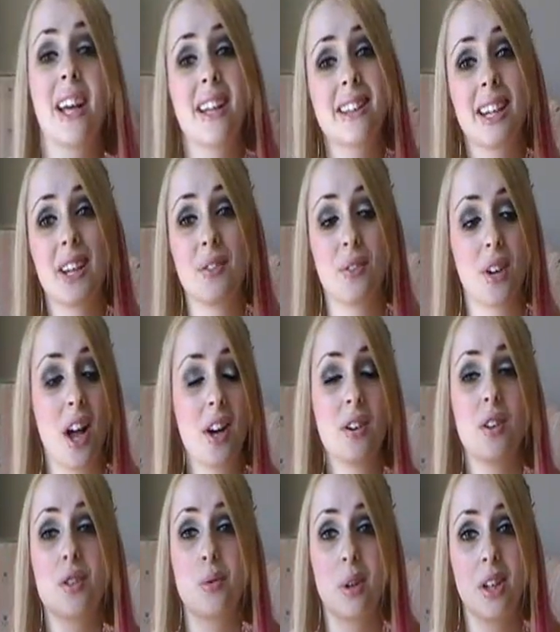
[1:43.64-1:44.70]
again, like for
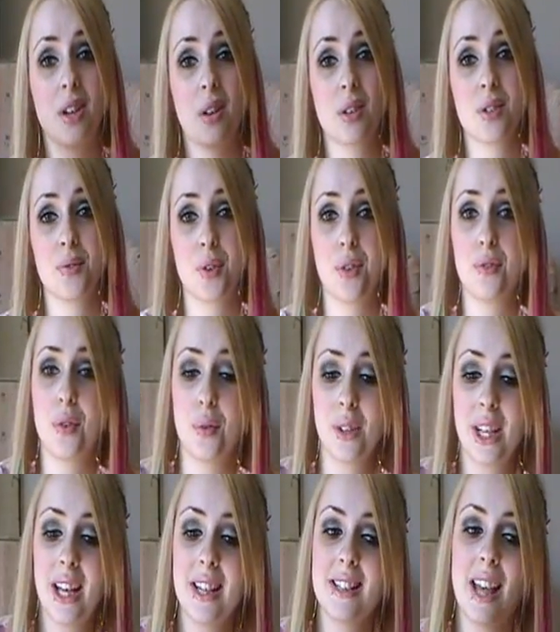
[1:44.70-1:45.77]
$120 for a phone
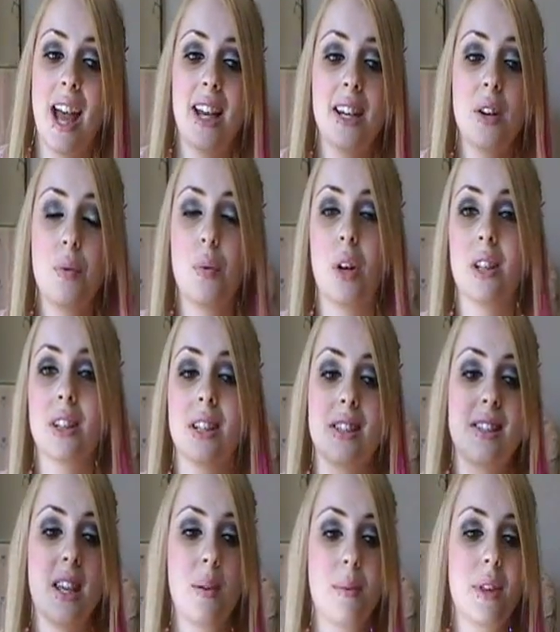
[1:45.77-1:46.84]
case, I didn't want the
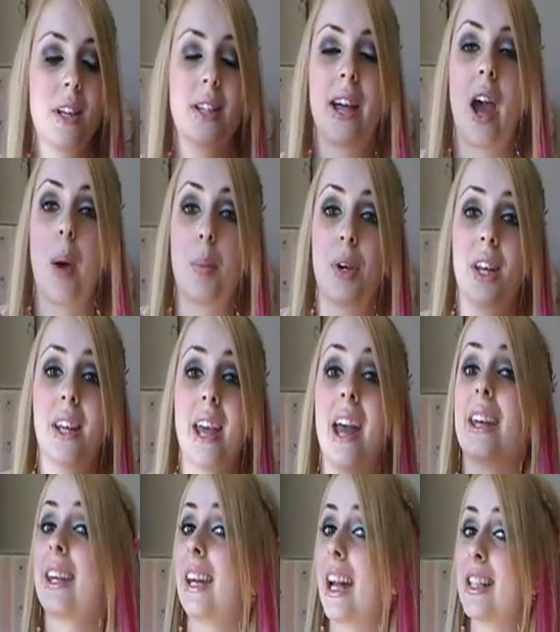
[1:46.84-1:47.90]
same thing to happen
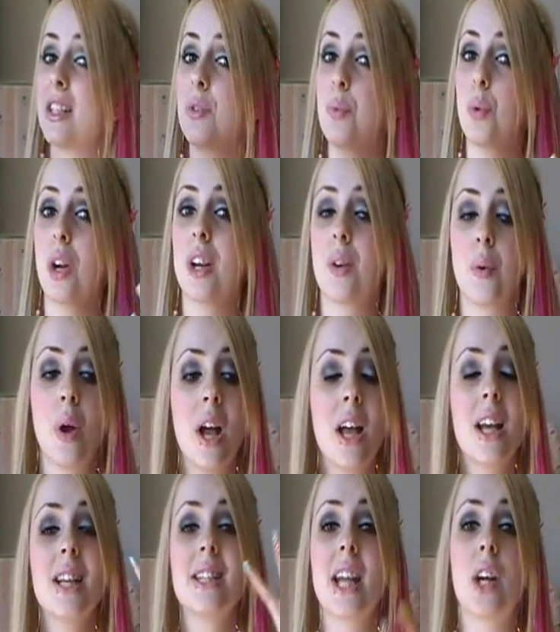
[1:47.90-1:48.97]
again. And I didn't want to
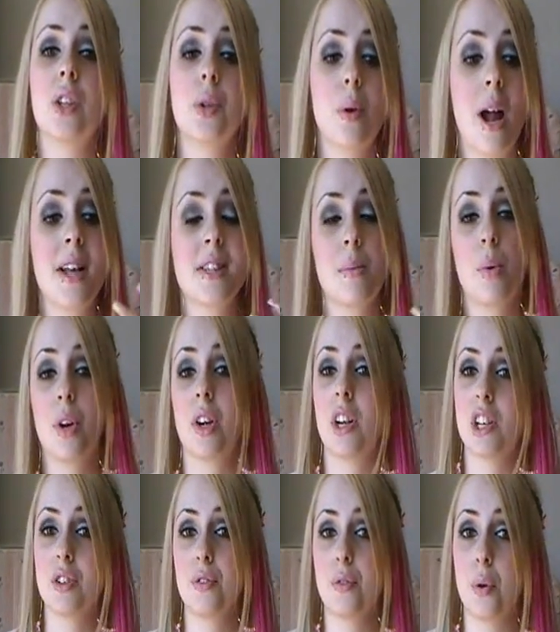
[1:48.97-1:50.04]
tell you guys about
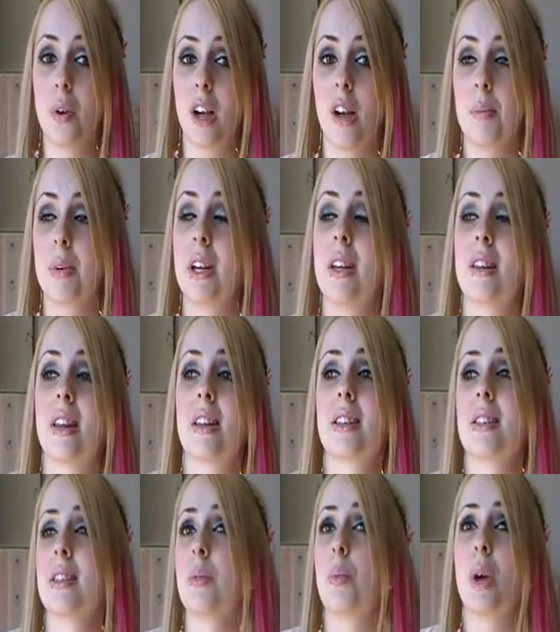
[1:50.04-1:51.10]
another phone company
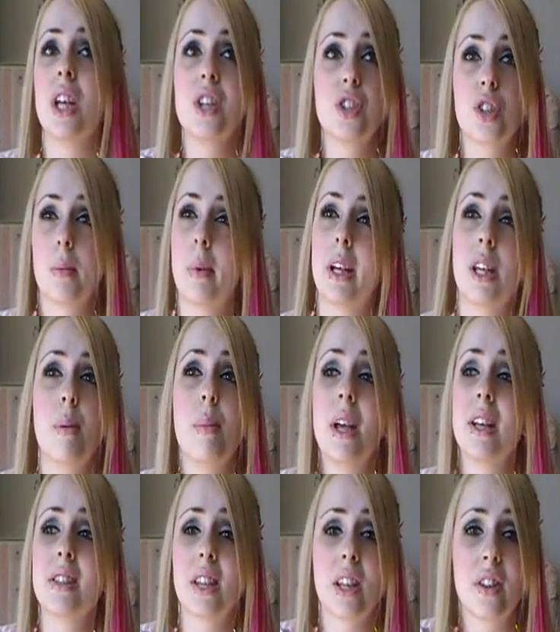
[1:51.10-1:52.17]
to waste your money
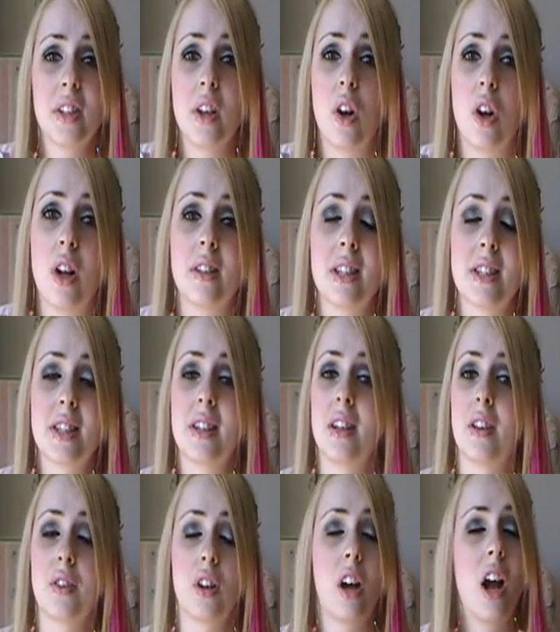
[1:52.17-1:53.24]
basically on. That's
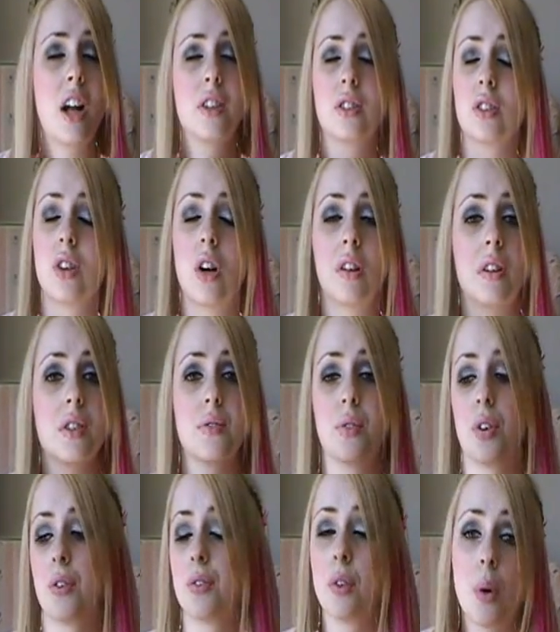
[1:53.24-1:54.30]
another $100
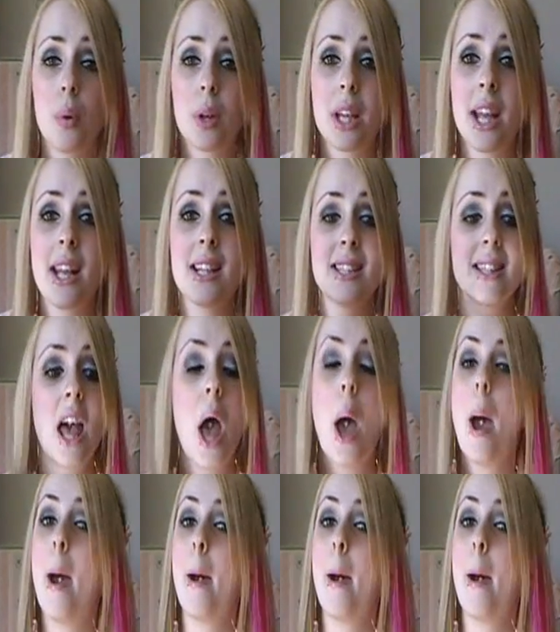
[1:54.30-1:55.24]
for a phone case.